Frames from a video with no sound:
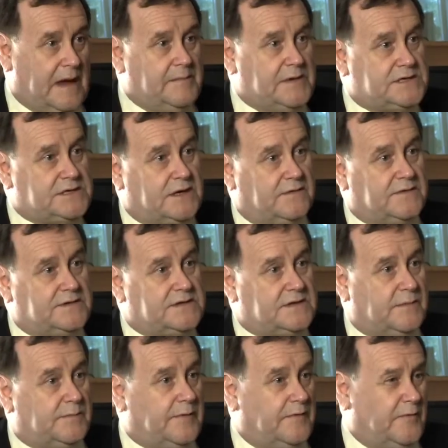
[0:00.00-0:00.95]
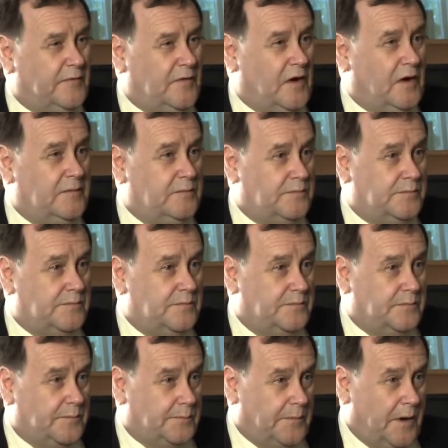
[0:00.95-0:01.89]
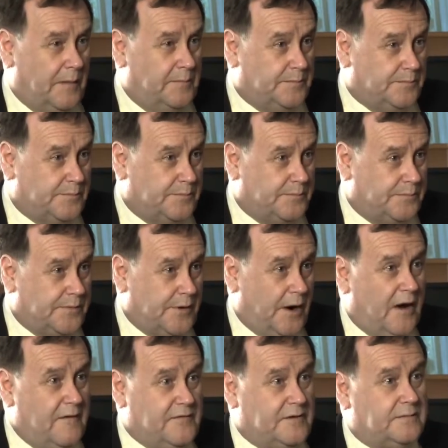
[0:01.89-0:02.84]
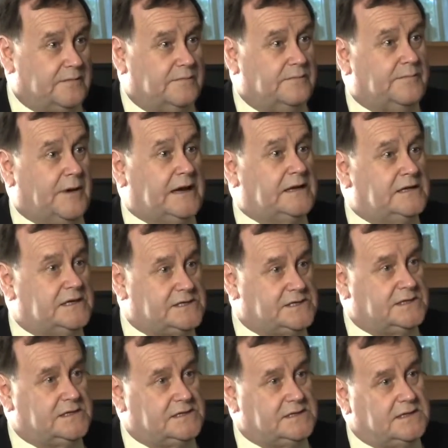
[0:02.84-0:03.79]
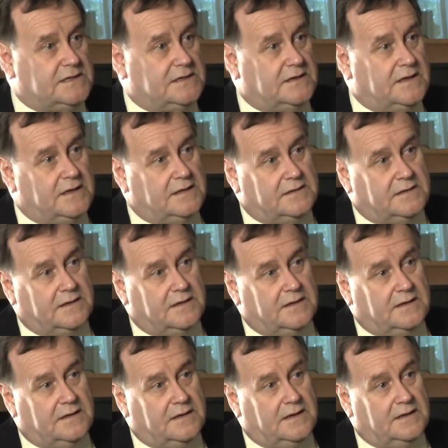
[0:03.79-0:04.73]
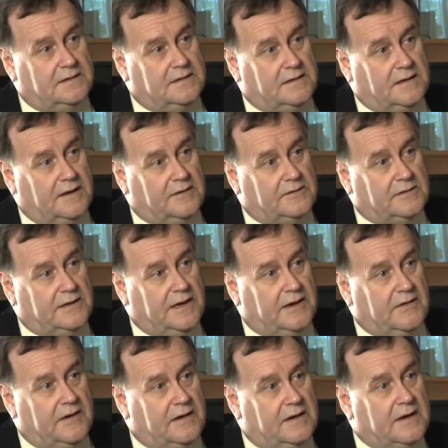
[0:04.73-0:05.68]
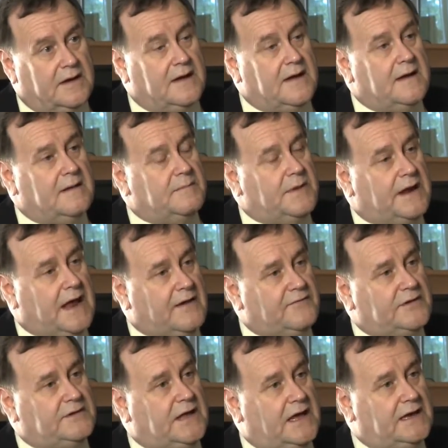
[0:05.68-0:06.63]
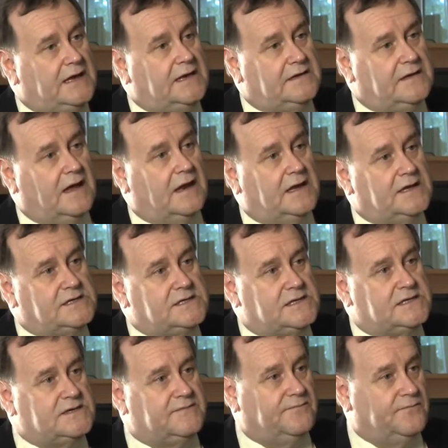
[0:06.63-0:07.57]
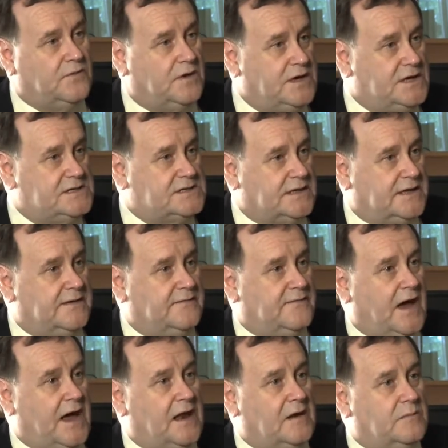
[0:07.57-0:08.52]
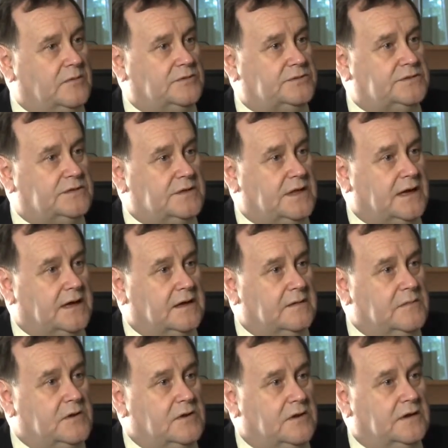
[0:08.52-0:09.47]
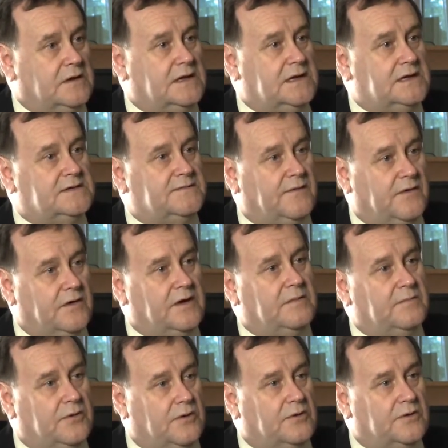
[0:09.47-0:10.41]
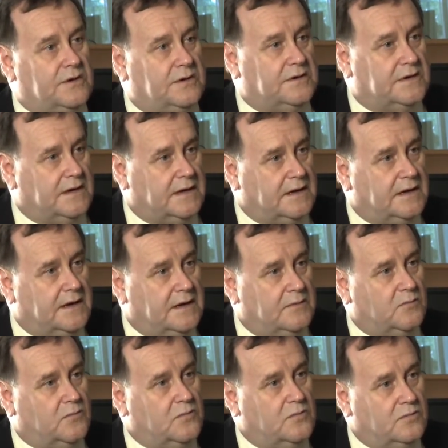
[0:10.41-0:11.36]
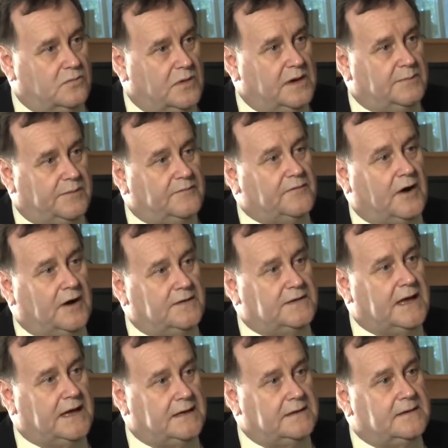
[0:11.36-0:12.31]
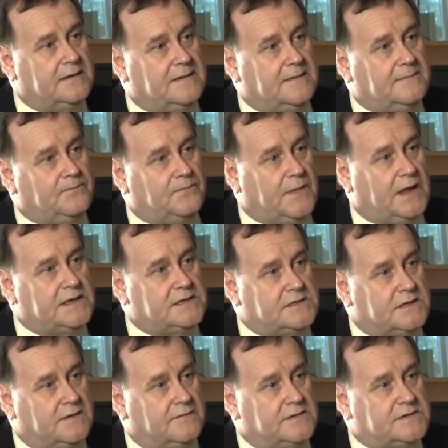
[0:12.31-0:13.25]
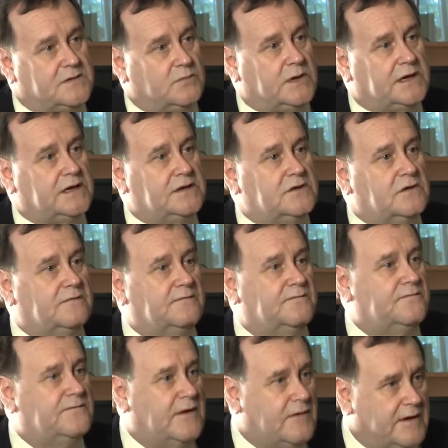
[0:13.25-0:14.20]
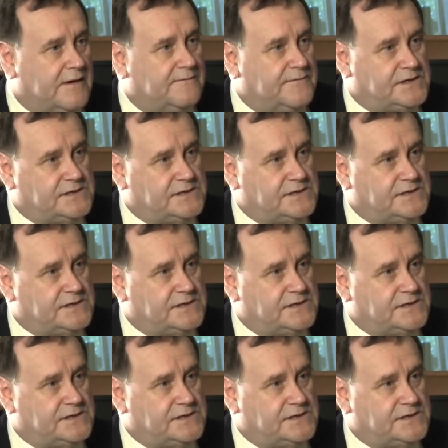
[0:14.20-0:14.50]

maybe services that are provided by private practitioners in the local area. But having that intelligence easily available to their community is very important, and we provide that service, and we can do it very